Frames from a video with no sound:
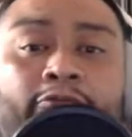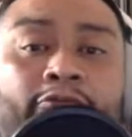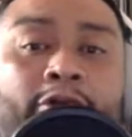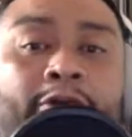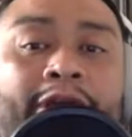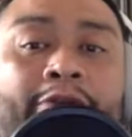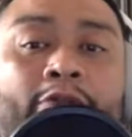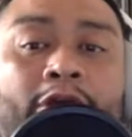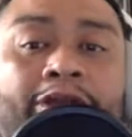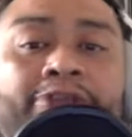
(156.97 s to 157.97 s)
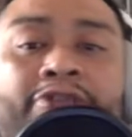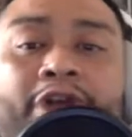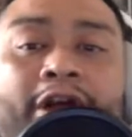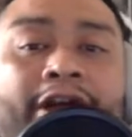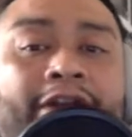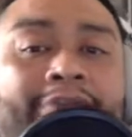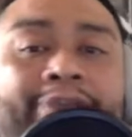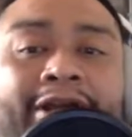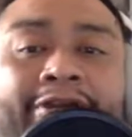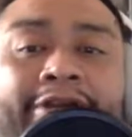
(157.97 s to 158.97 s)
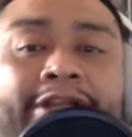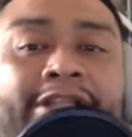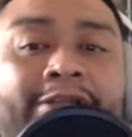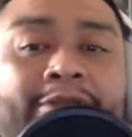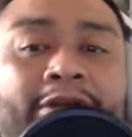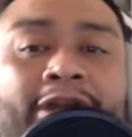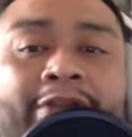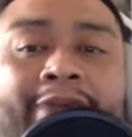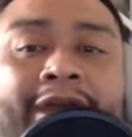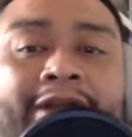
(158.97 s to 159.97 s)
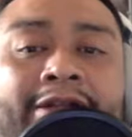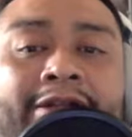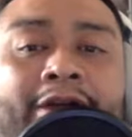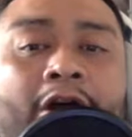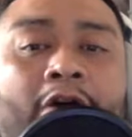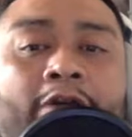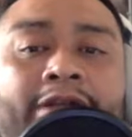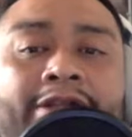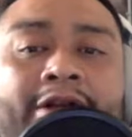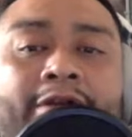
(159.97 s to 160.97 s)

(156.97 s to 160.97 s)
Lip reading: Rudy, rolling strong, another pillar to this community, man. Always.